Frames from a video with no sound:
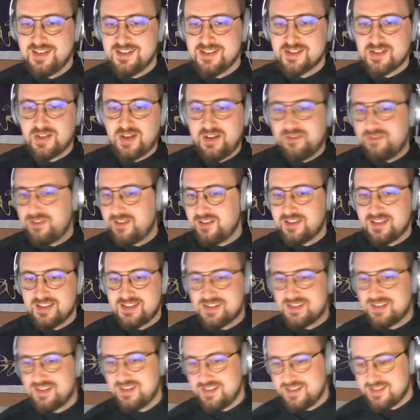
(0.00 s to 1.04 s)
So I think
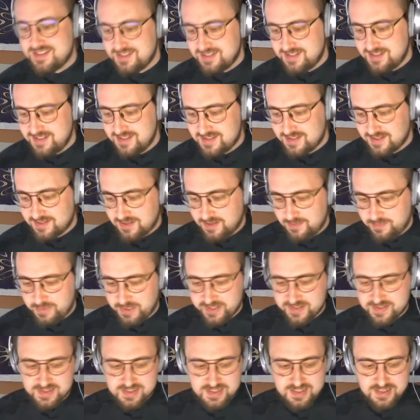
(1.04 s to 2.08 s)
it's a
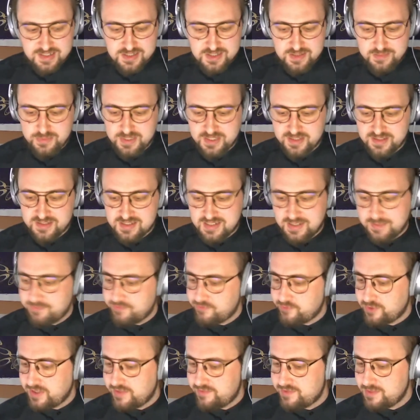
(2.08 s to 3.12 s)
complex discussion, but it's up
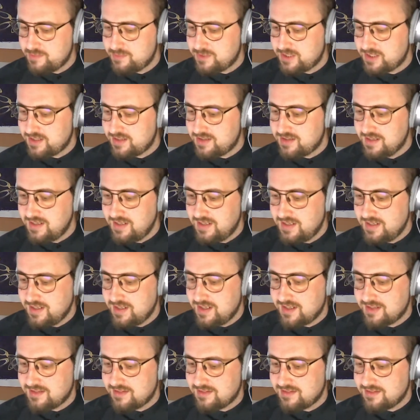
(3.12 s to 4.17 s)
for everybody,
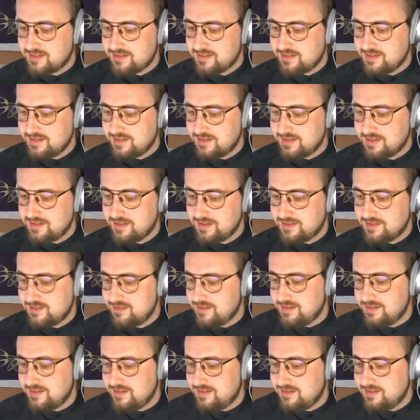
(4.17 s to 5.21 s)
and it
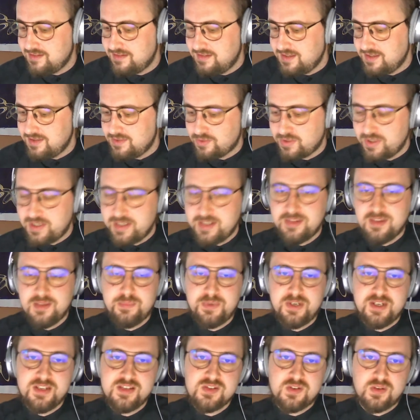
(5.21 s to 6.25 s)
really
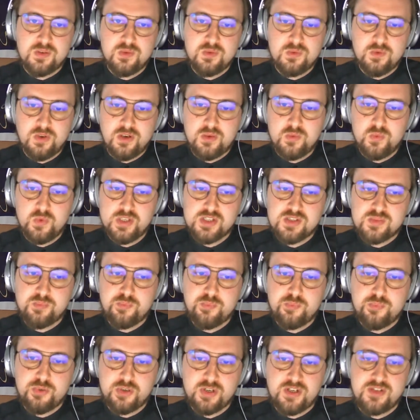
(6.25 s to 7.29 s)
depends on which
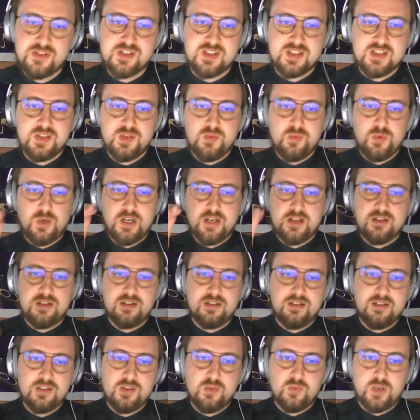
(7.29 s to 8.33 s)
projects you
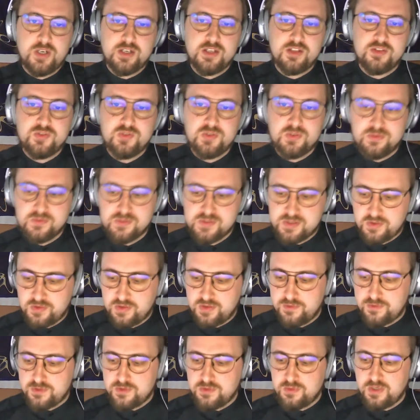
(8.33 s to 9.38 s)
wanna do. So
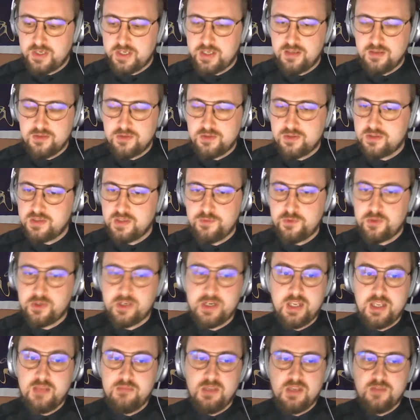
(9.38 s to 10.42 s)
if you're
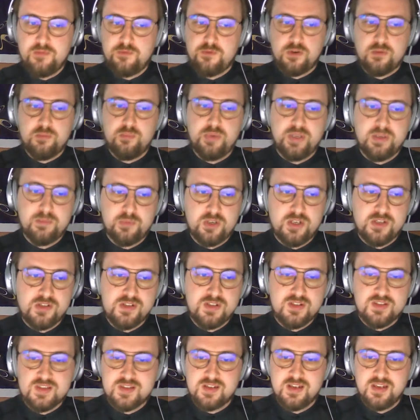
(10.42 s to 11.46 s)
aiming for big
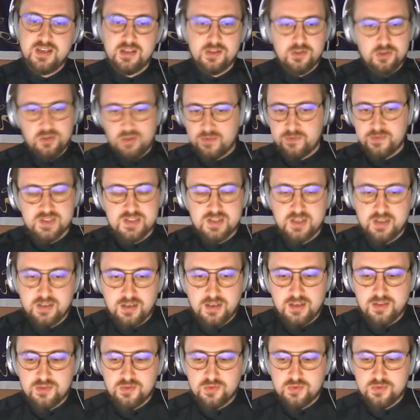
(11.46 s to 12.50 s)
projects, you obviously
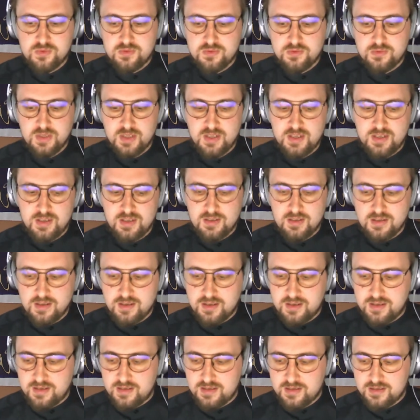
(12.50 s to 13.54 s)
need to
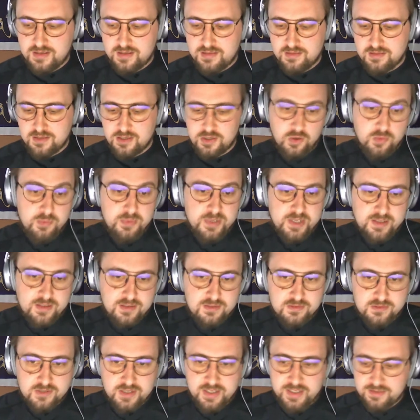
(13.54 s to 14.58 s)
go
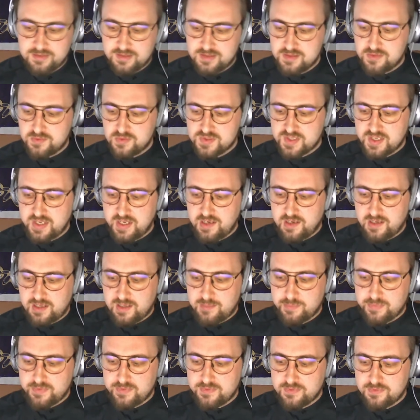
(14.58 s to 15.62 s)
big, right, and to scale
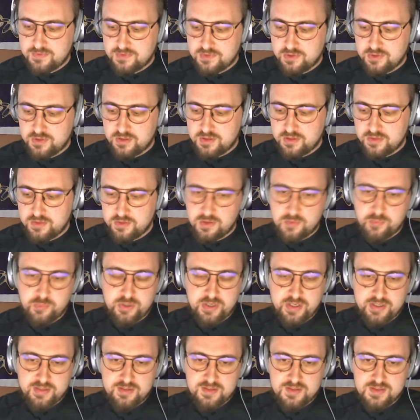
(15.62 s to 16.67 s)
up your
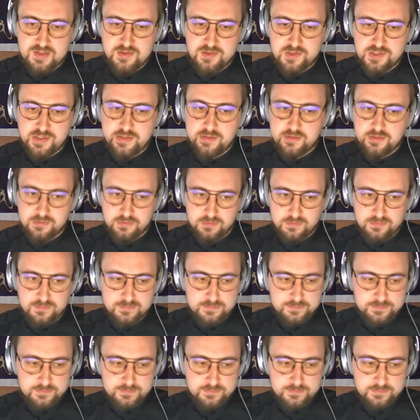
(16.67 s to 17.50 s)
practice in general.